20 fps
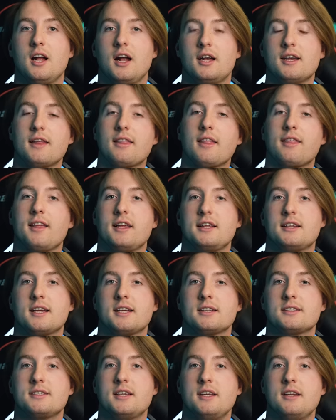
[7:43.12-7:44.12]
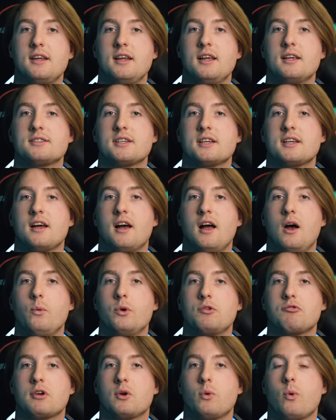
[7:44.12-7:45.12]
Another thing to consider is a car
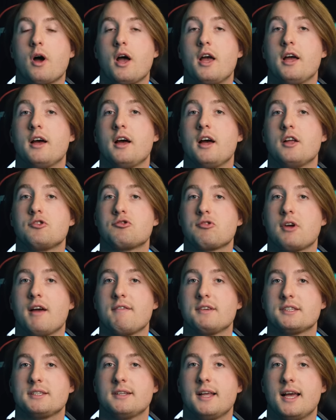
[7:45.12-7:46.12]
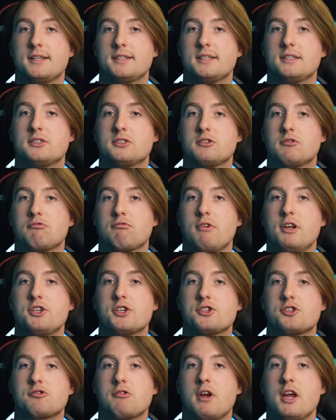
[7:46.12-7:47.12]
would require a driver's license,
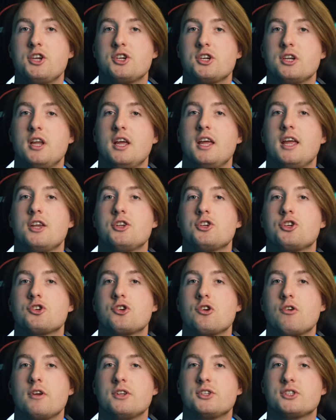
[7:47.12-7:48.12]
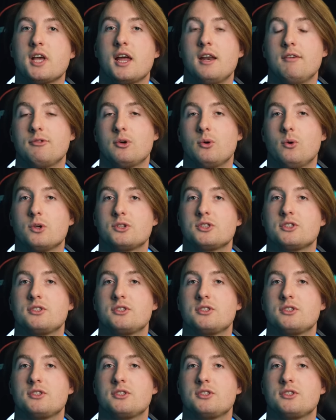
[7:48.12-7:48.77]
registration, insurance, and of course